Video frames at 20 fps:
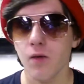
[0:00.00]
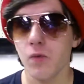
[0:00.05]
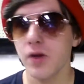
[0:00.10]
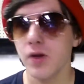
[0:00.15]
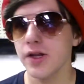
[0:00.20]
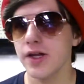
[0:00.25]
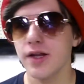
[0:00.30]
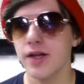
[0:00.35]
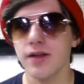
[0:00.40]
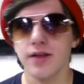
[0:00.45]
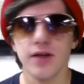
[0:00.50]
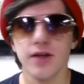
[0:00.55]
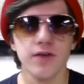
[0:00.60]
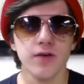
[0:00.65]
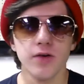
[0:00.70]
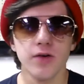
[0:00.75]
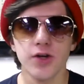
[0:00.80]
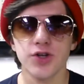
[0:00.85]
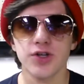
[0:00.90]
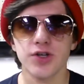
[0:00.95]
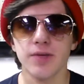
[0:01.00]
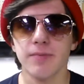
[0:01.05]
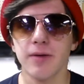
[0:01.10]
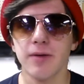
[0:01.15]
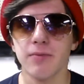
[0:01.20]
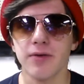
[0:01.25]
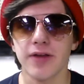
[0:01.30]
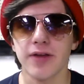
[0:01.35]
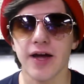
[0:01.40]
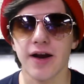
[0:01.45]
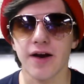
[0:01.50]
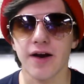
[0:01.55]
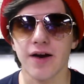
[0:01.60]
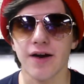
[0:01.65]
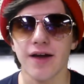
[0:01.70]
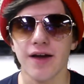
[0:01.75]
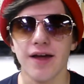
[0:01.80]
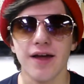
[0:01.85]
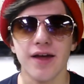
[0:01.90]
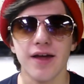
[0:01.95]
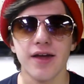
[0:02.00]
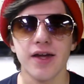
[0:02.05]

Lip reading: Really, these are usually people that are,